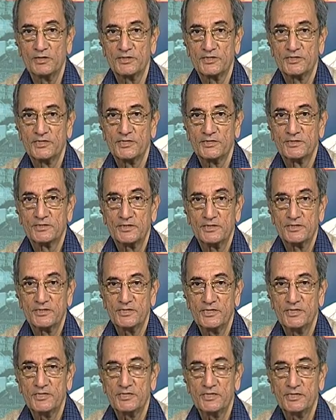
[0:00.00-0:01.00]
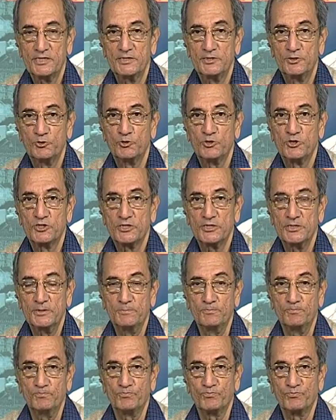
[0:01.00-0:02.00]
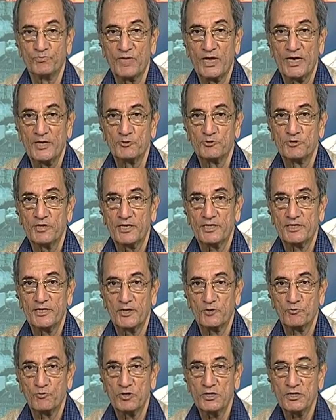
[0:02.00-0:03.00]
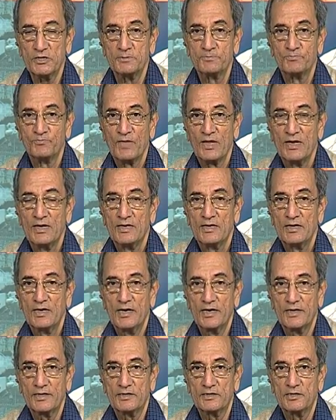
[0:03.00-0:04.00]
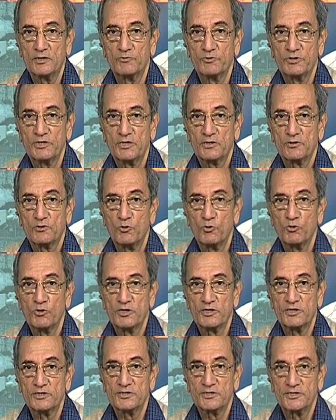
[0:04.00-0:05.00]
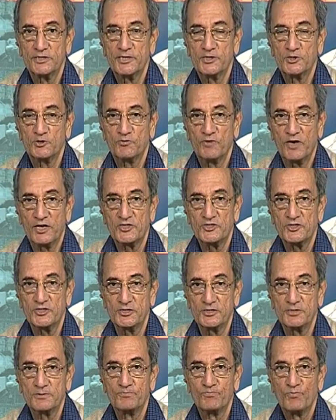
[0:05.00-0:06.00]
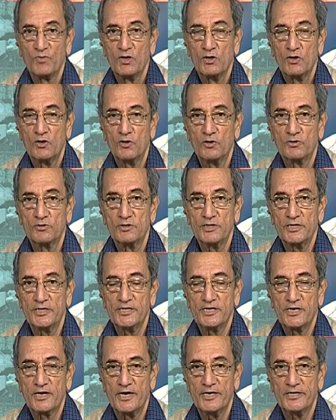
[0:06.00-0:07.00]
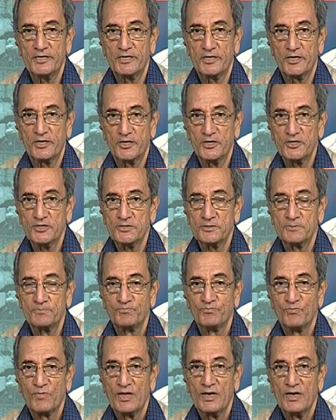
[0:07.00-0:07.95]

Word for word: Uh, this is the CEC UGC EduSat network and uh, we are holding a series of lectures on Indian writing in English